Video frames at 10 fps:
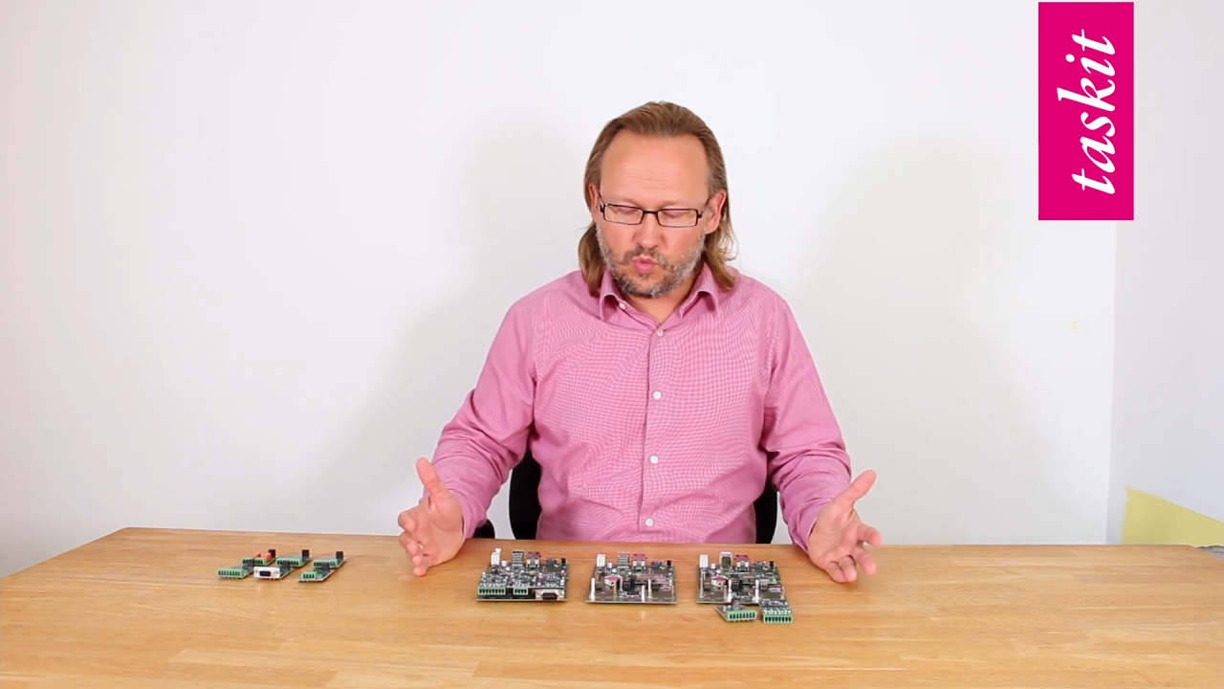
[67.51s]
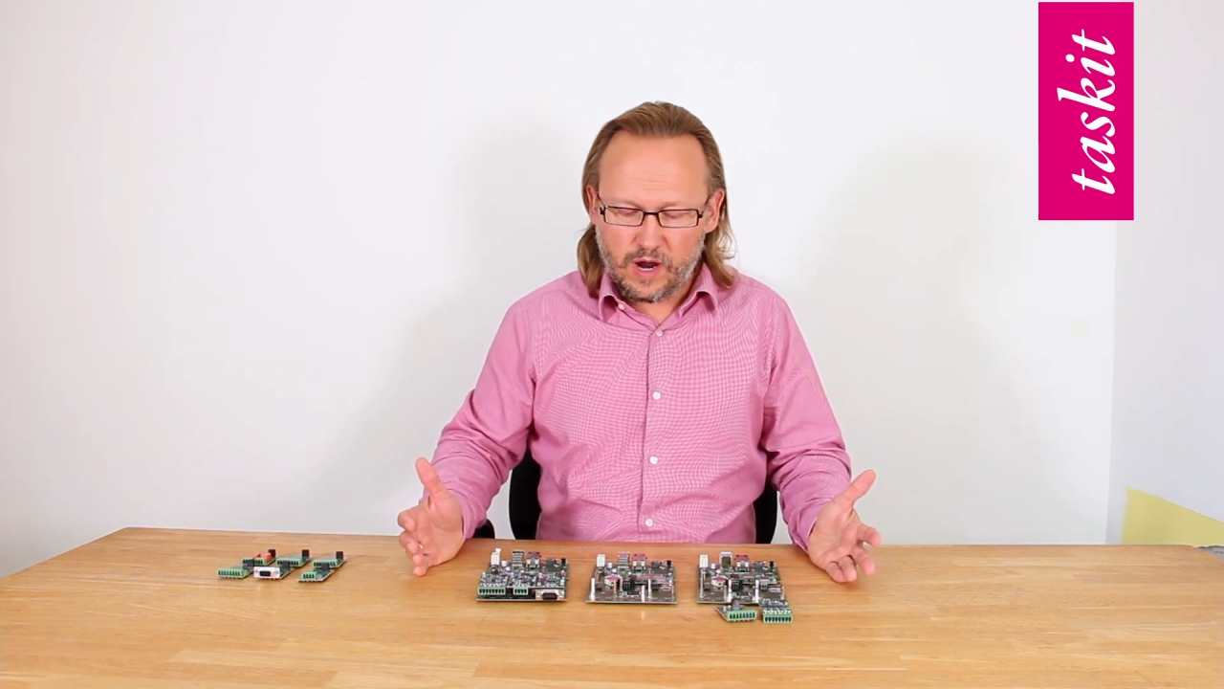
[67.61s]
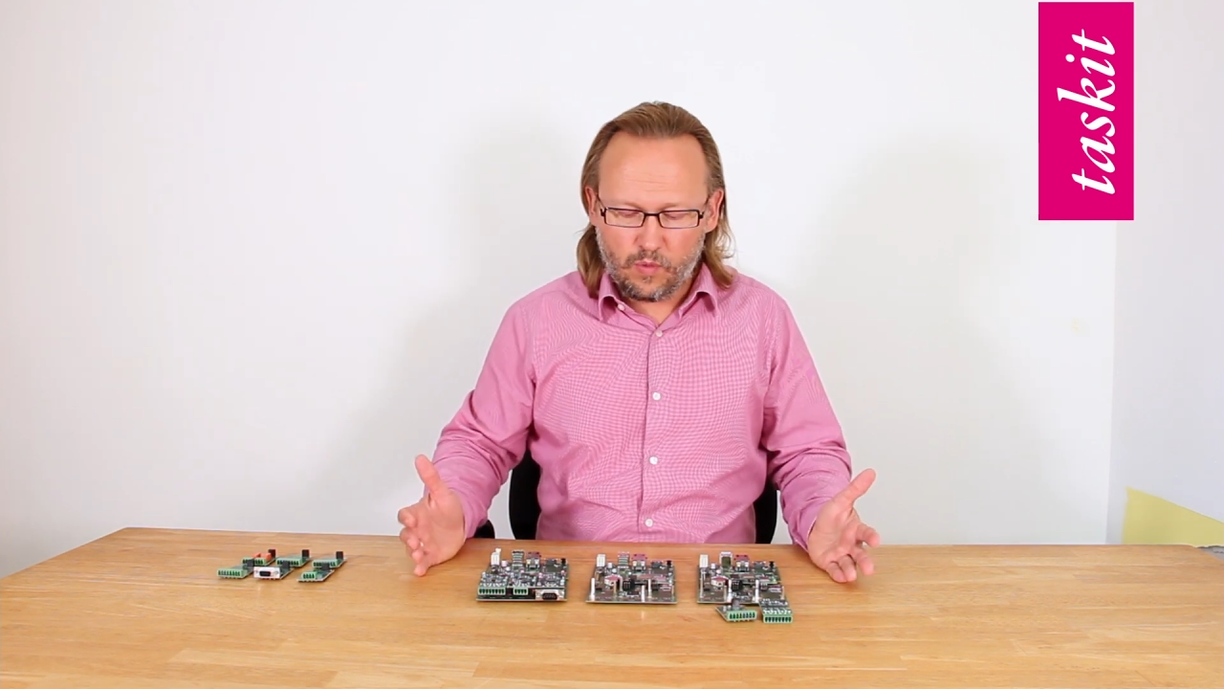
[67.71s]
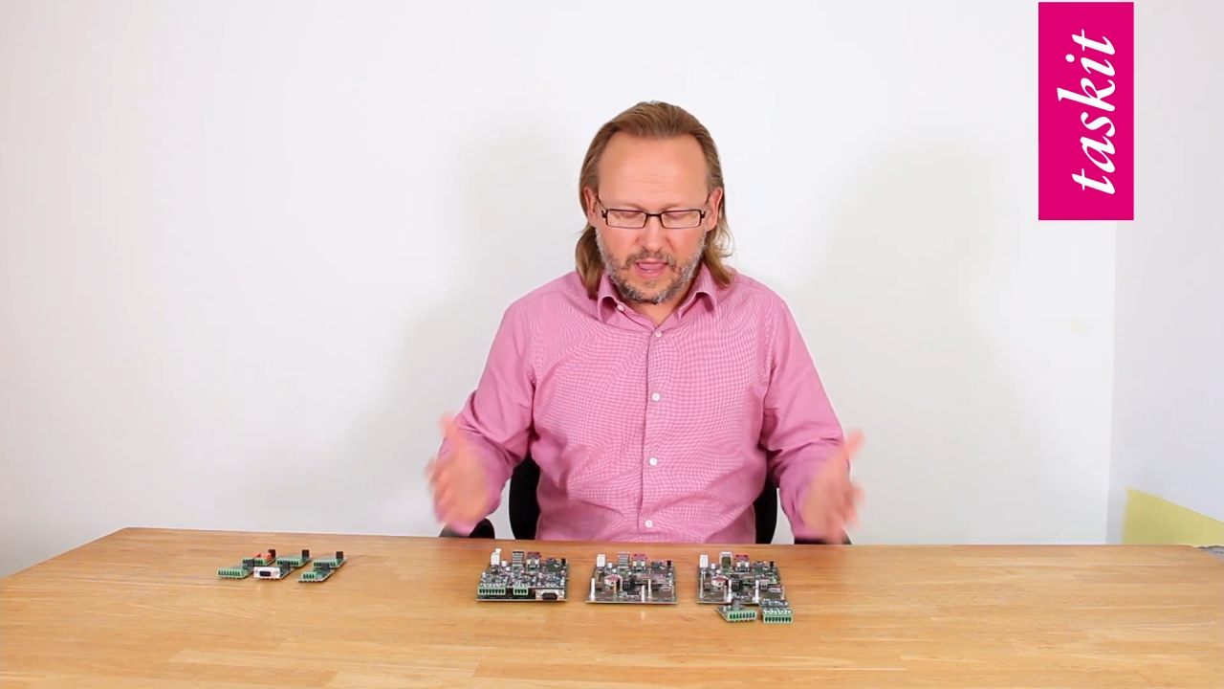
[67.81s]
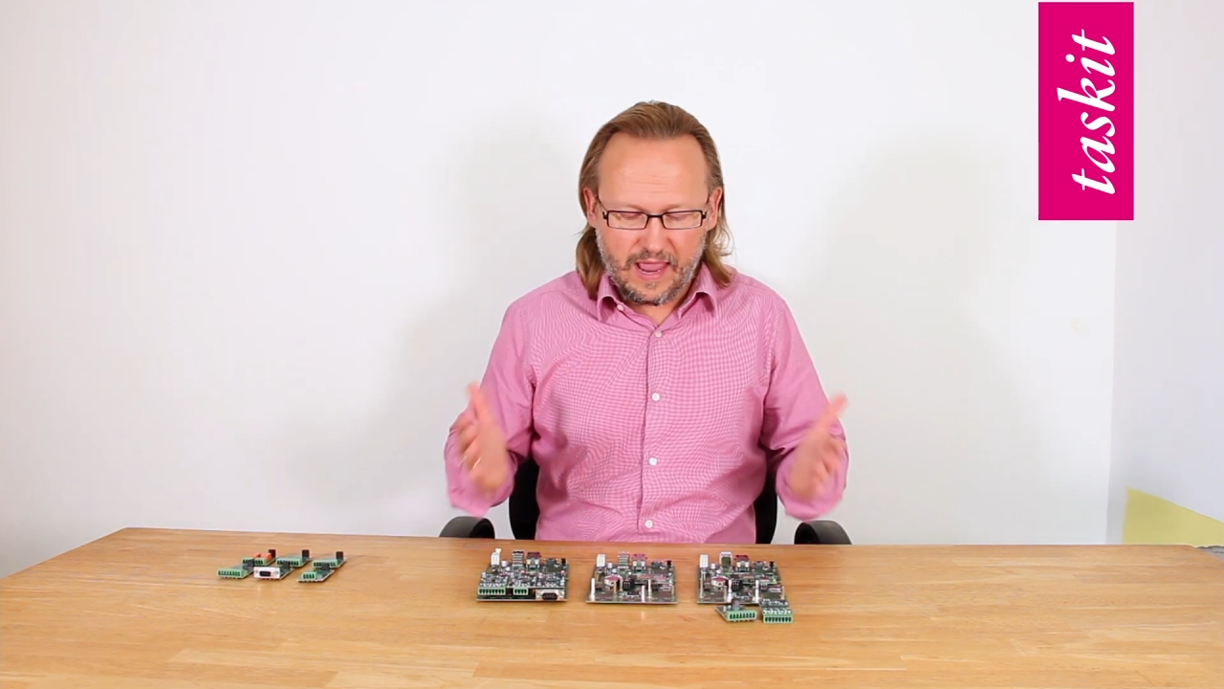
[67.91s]
why
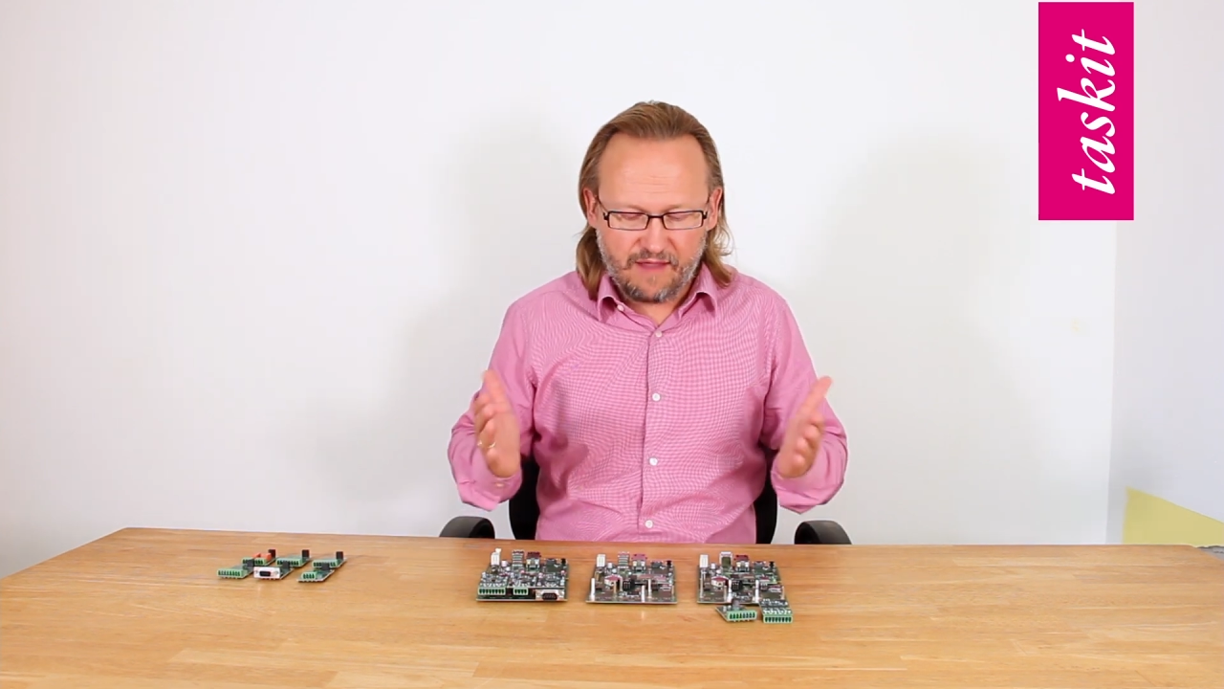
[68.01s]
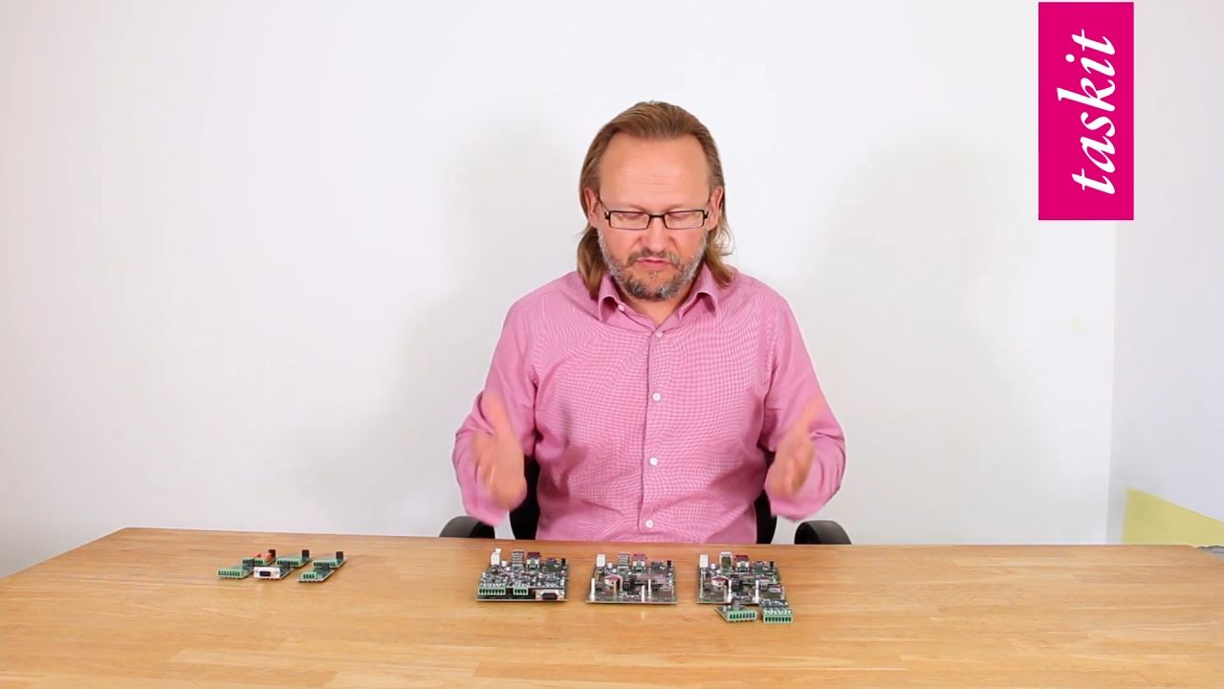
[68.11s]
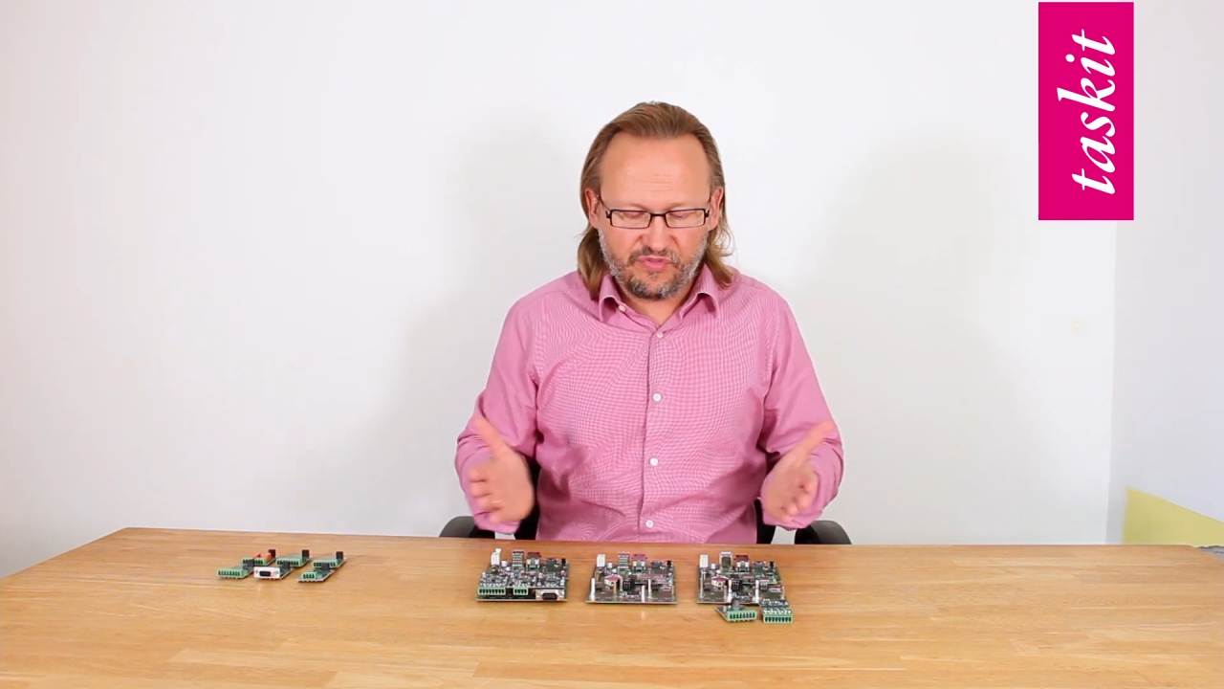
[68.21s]
we have